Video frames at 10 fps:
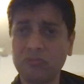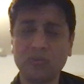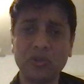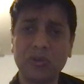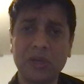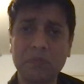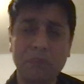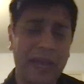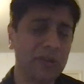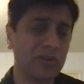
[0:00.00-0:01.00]
you can
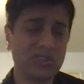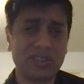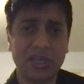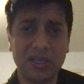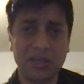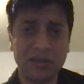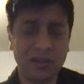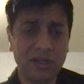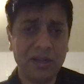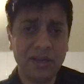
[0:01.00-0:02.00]
plan your stay in
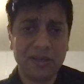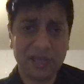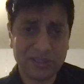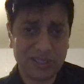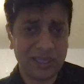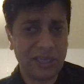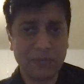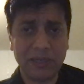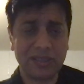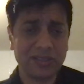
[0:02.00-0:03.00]
Tuscany in
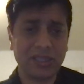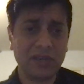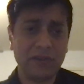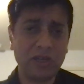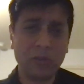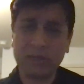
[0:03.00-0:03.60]
my Tuscany video.